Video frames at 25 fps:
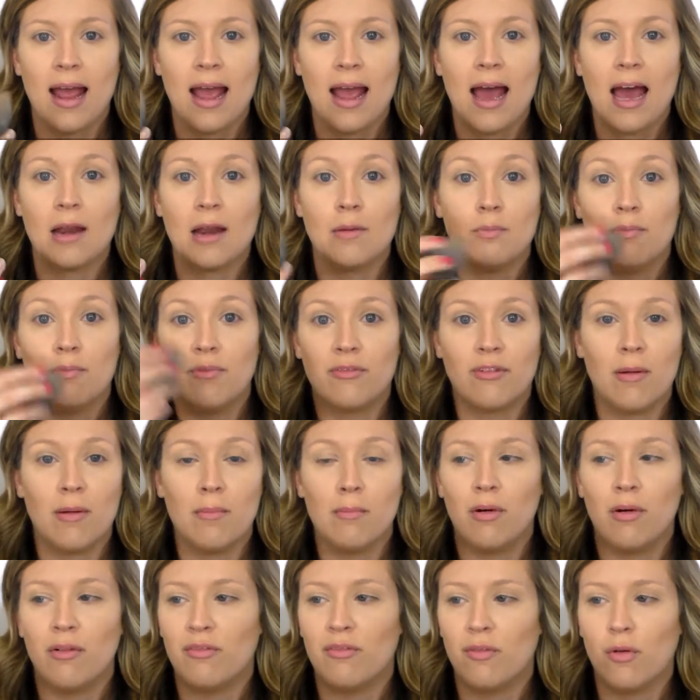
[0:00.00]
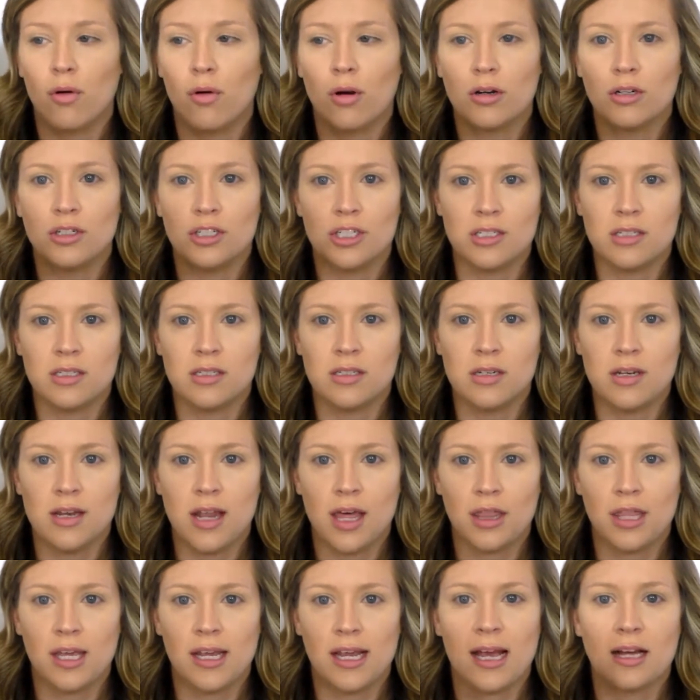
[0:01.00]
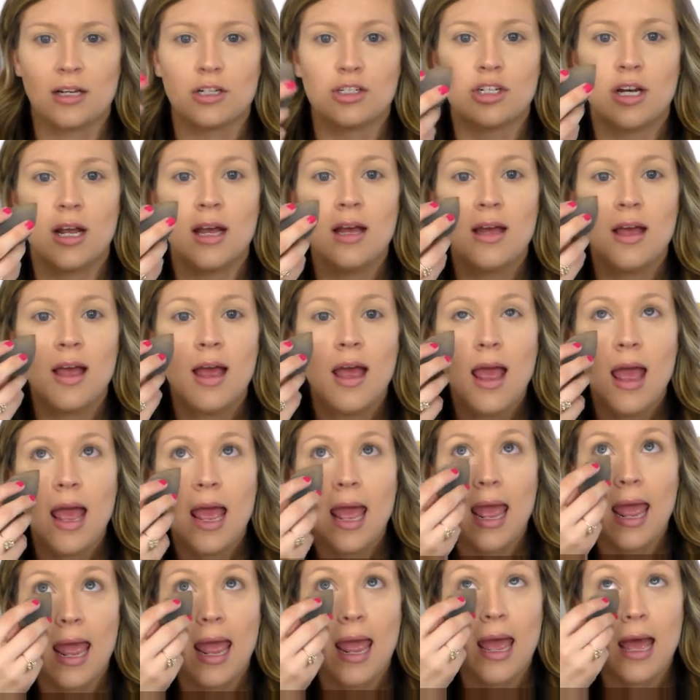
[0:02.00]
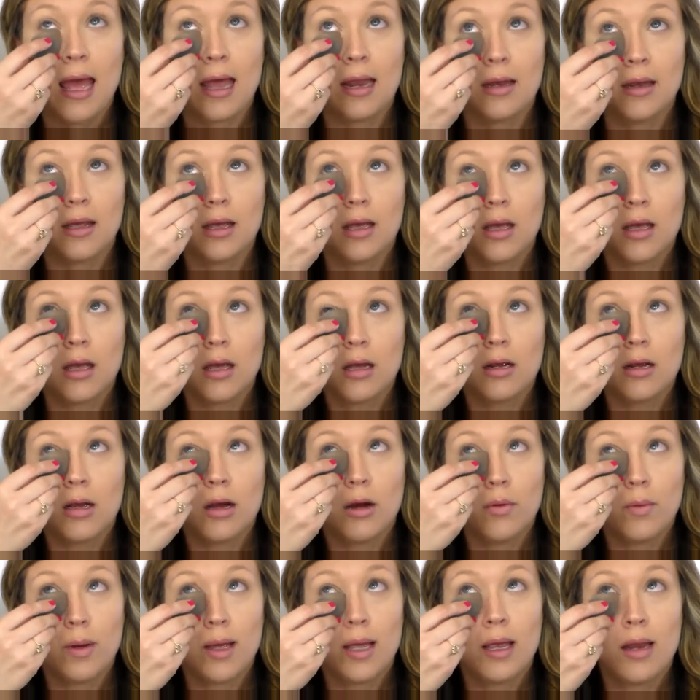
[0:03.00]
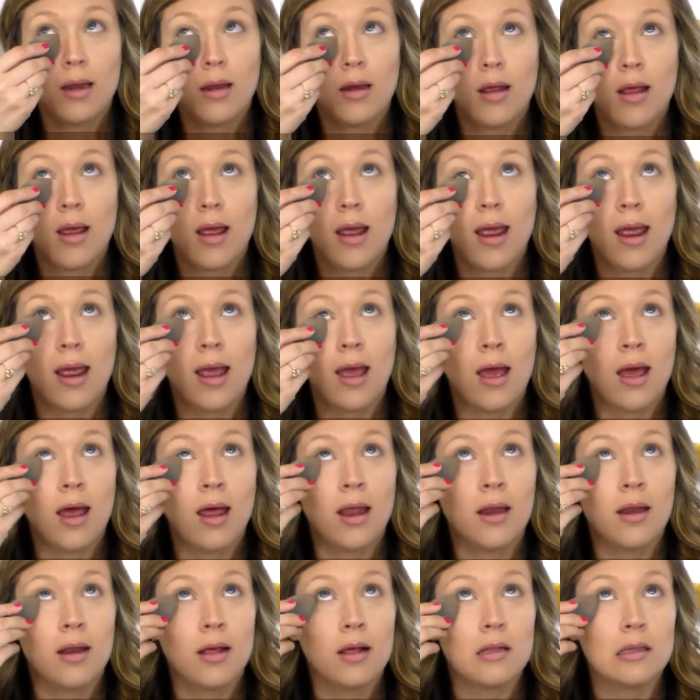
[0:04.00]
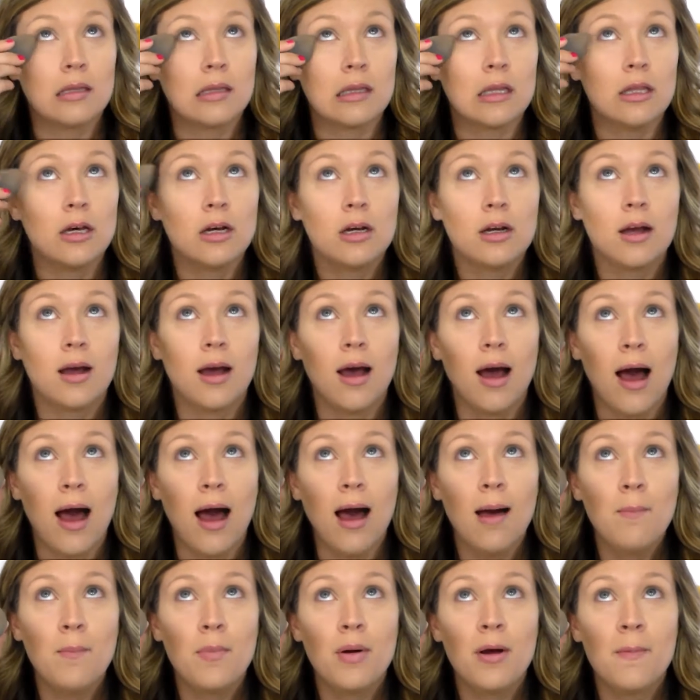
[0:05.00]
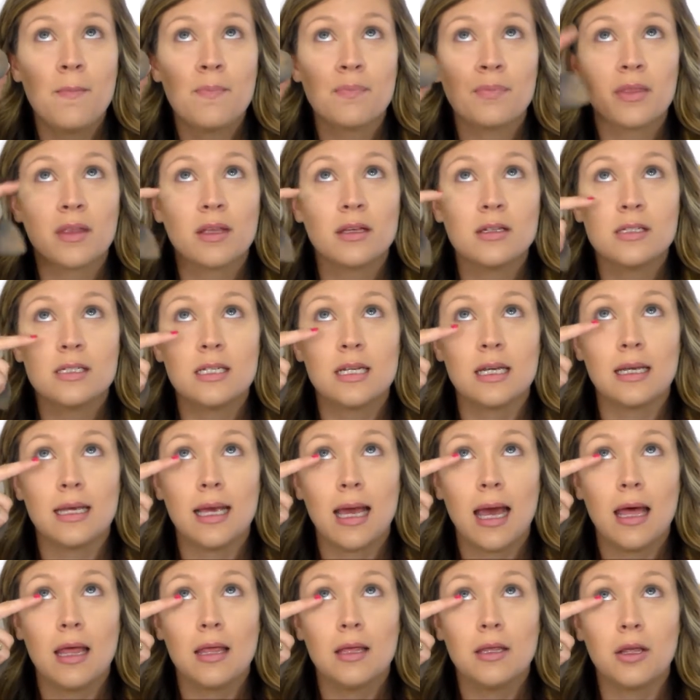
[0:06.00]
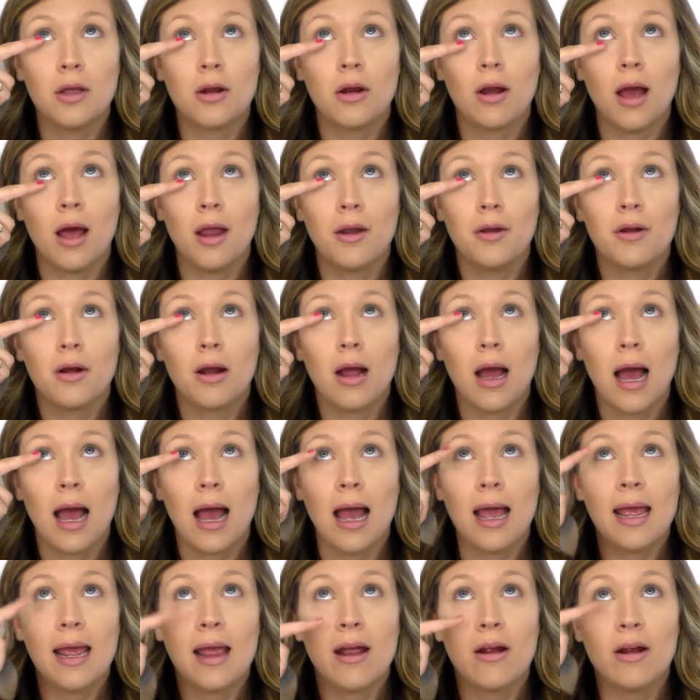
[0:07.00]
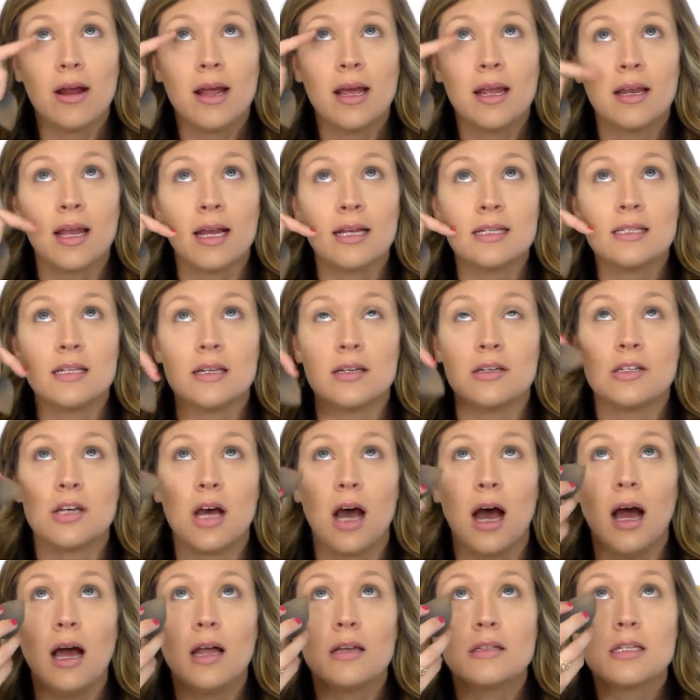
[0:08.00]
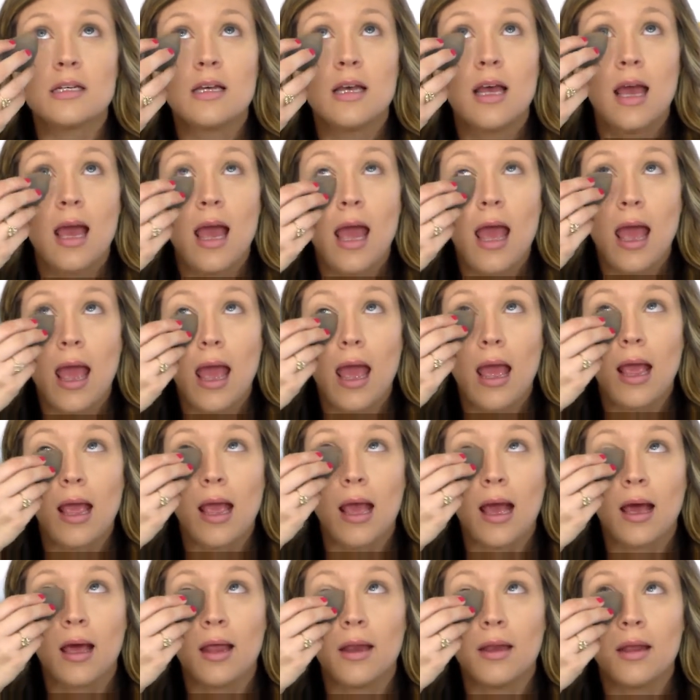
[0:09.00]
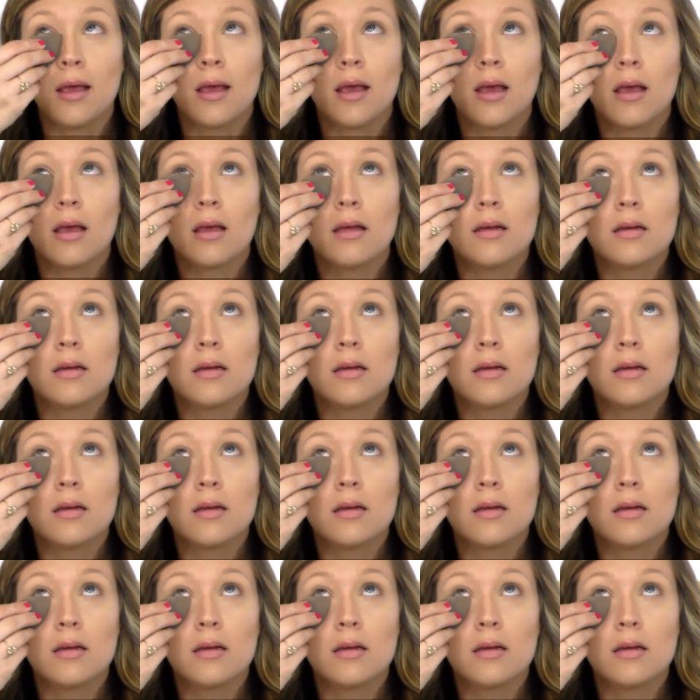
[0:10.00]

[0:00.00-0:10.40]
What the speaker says: I had from before, just nothing extra, and go in and look up to get your under eye area nice and taut, and